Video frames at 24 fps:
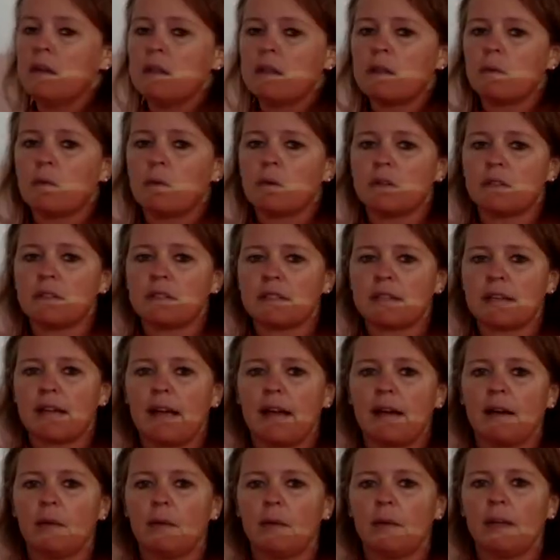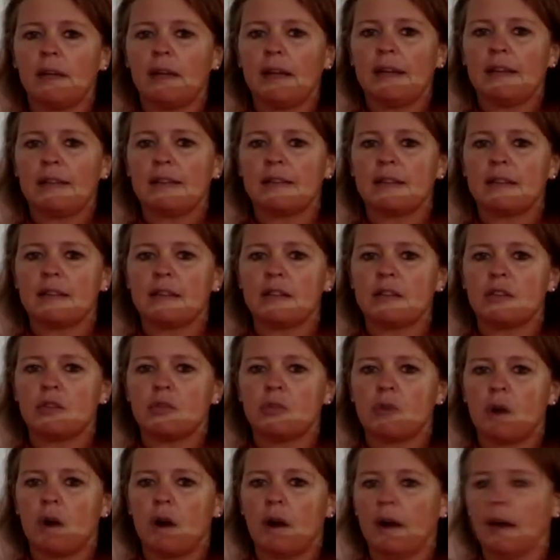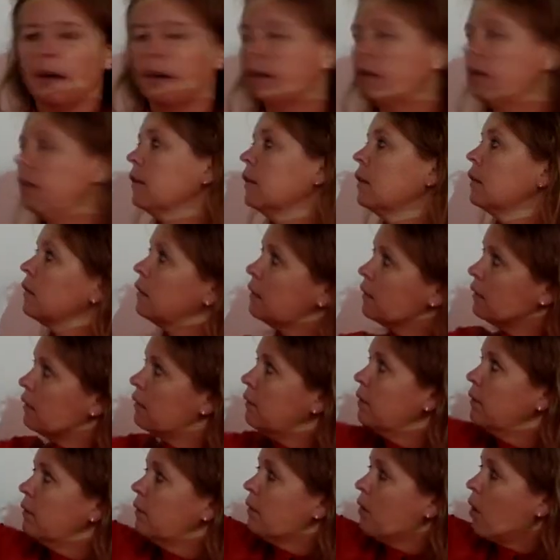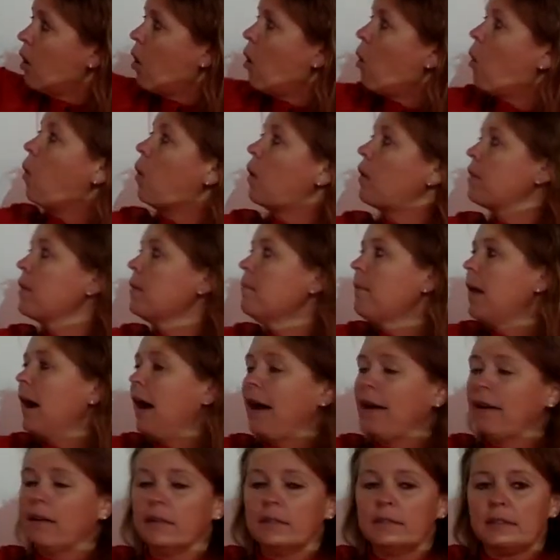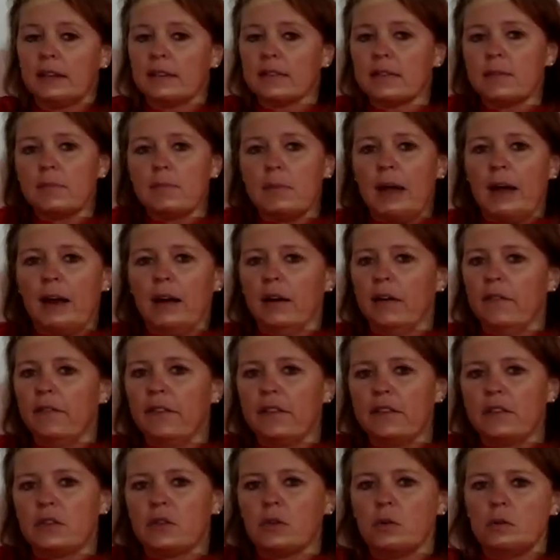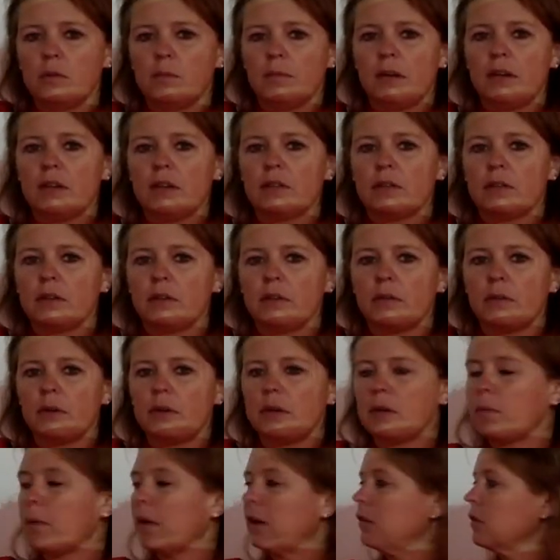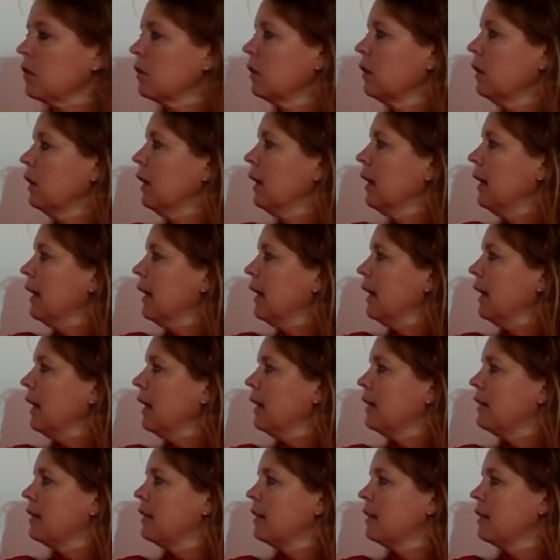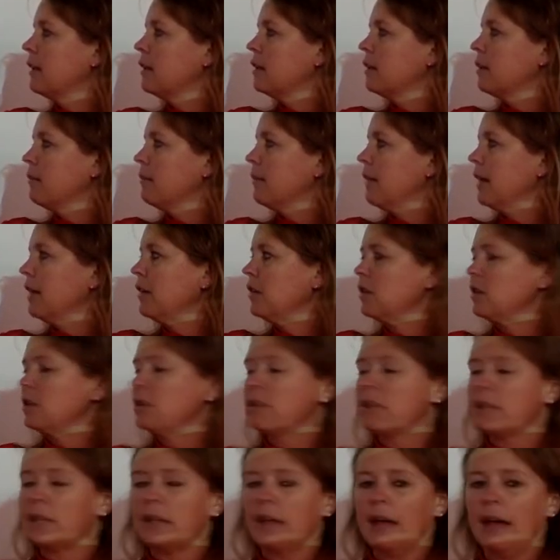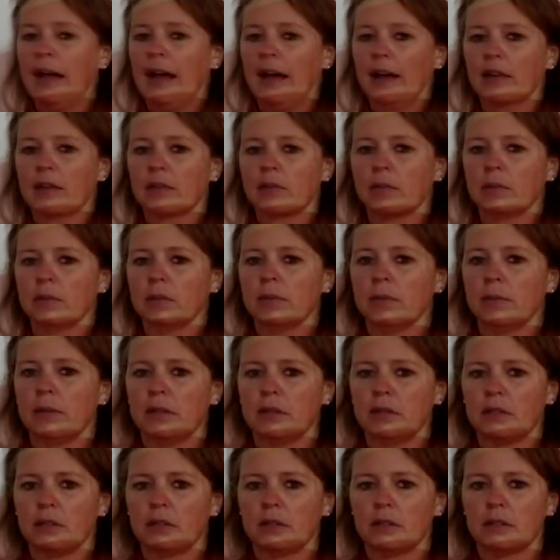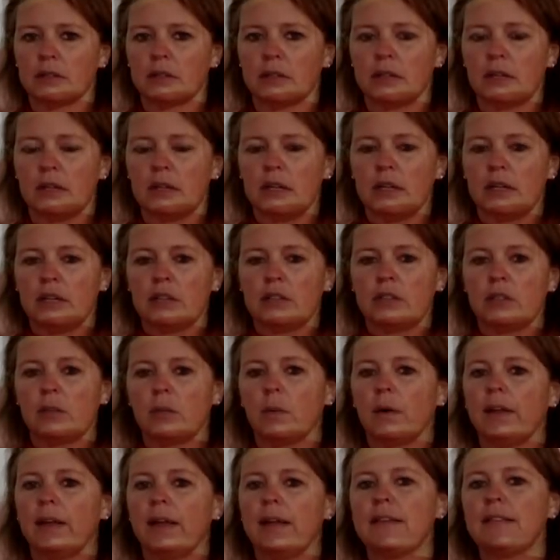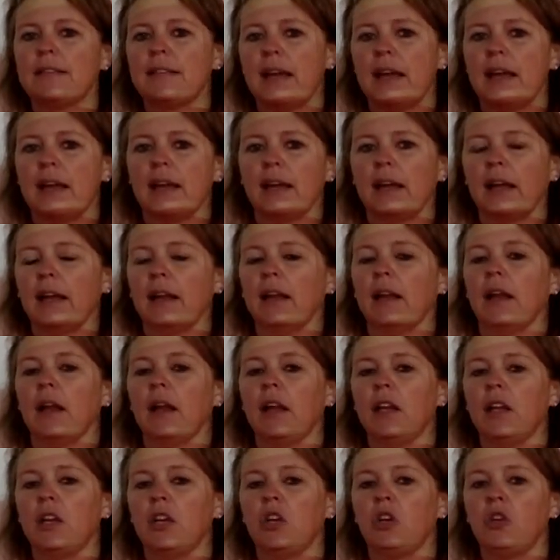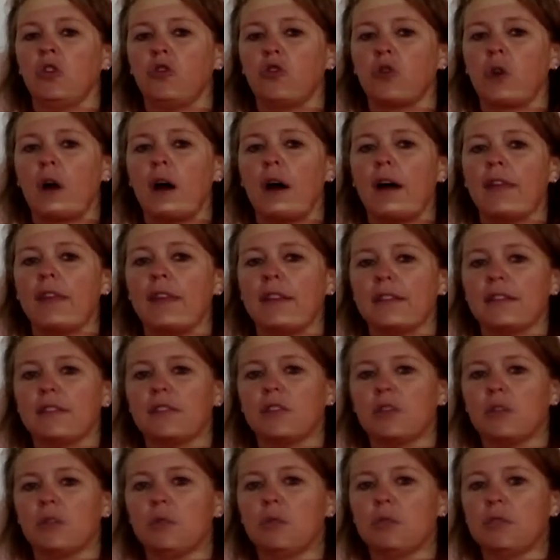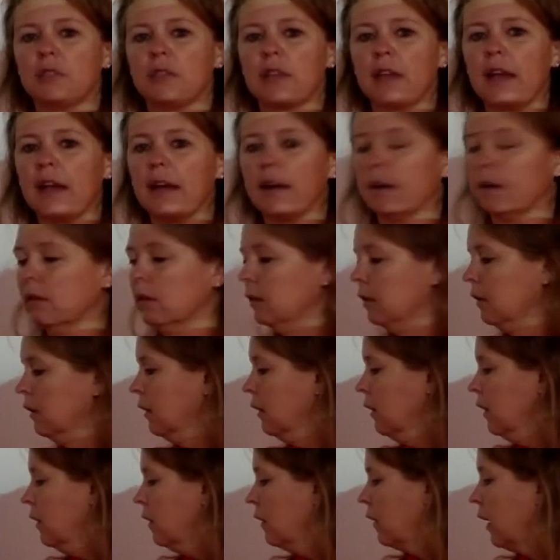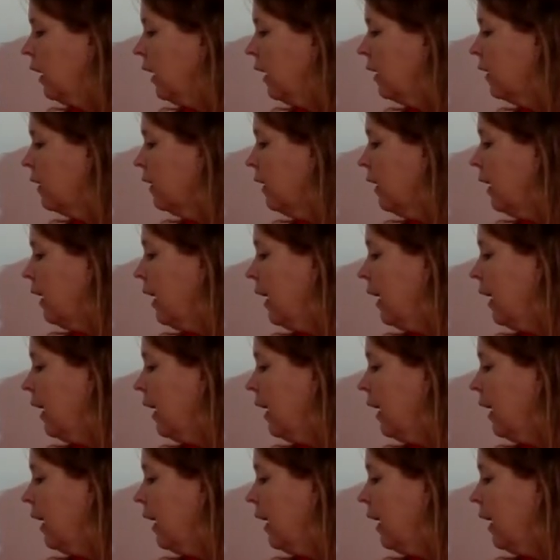The word scale relates to the drawing or the model. Doesn't matter if it's 2-dimensional or 3-dimensional, to the dimensions and the actual dimensions. So when they say, again, draw this to scale, okay?